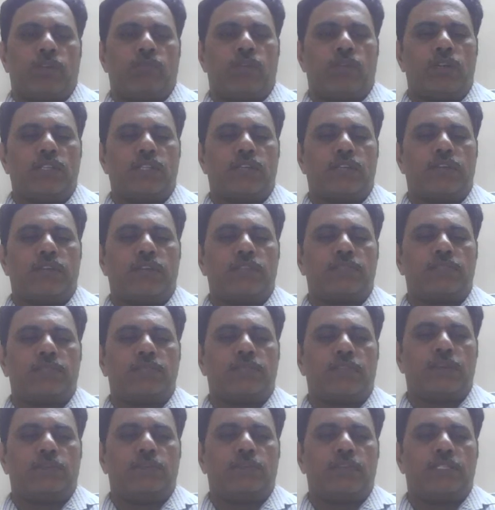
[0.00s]
What is the
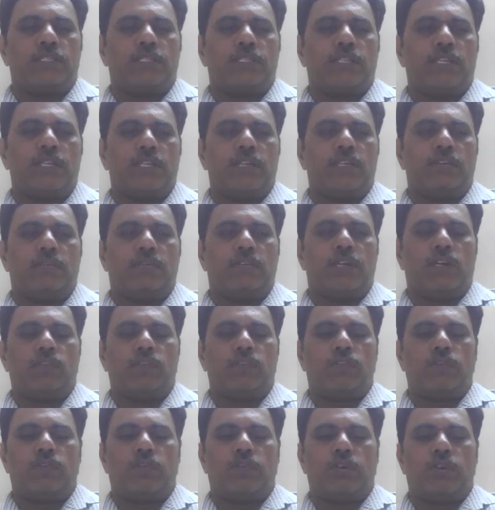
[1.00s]
concept of basically we have
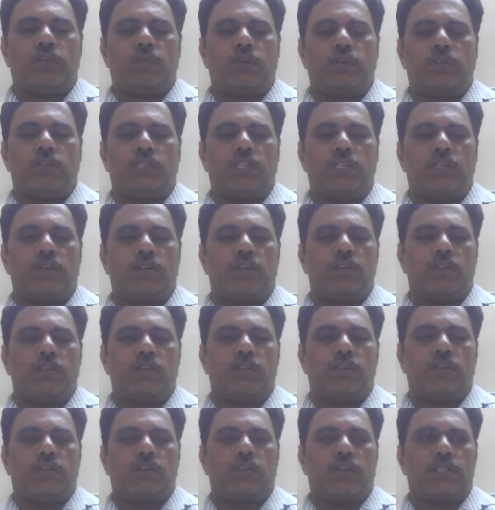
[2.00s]
to know about the
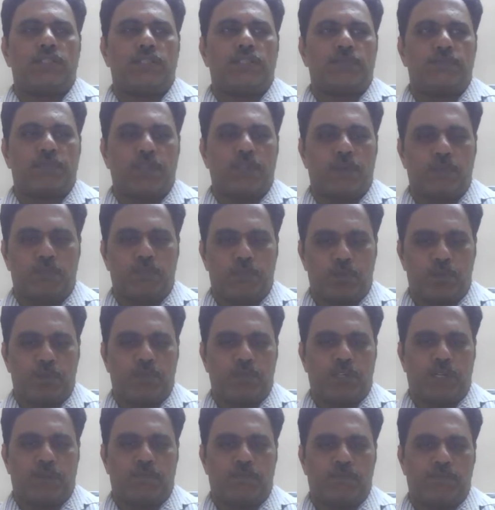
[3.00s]
concept of
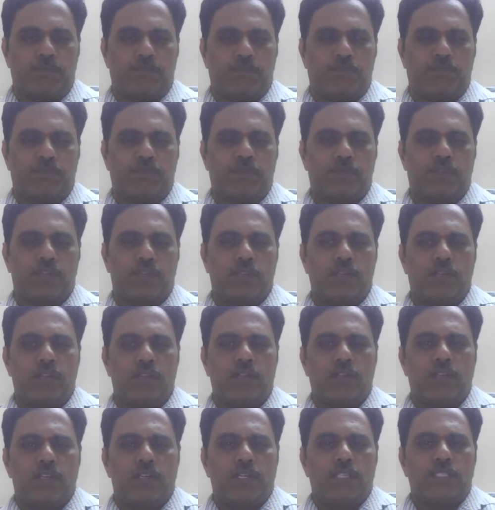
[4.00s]
program.
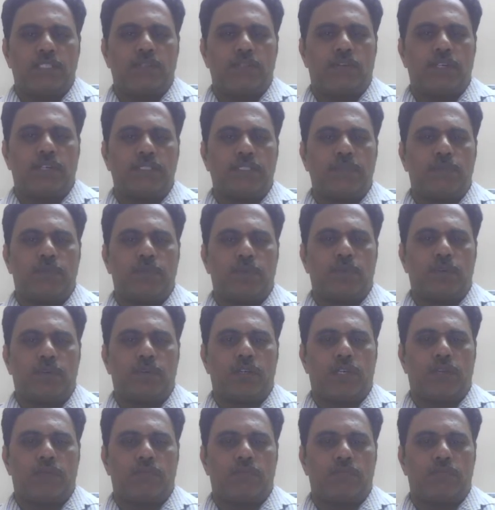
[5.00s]
So what is a
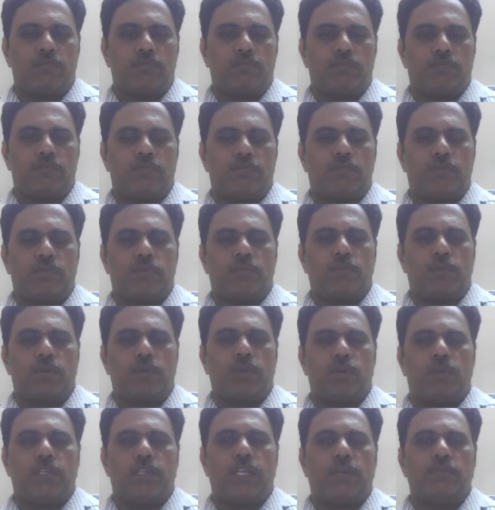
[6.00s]
program?
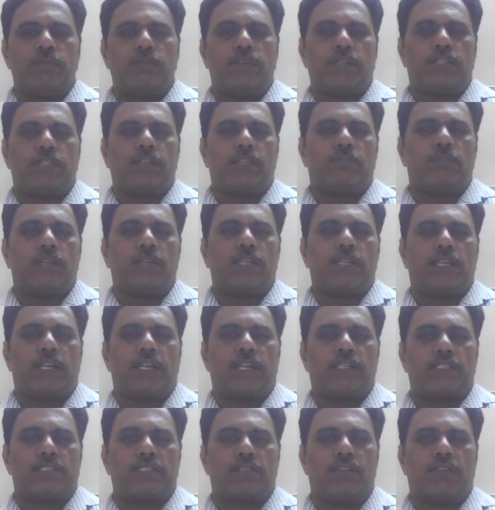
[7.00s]
Program is nothing but a
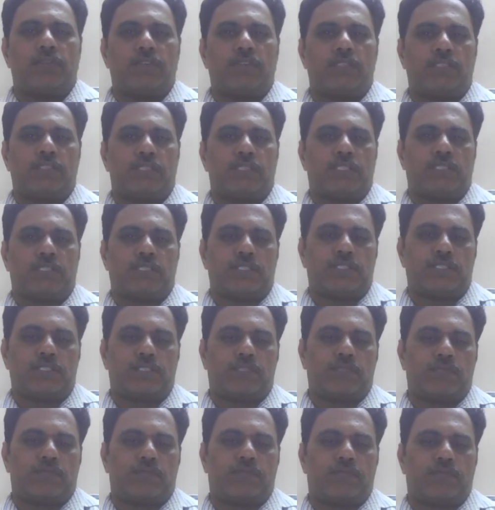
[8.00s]
collection of
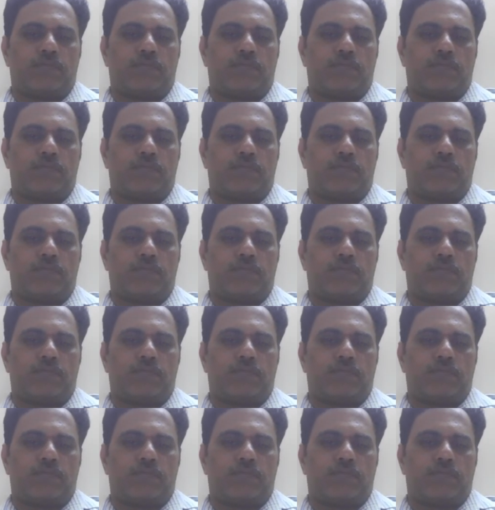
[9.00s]
instructions.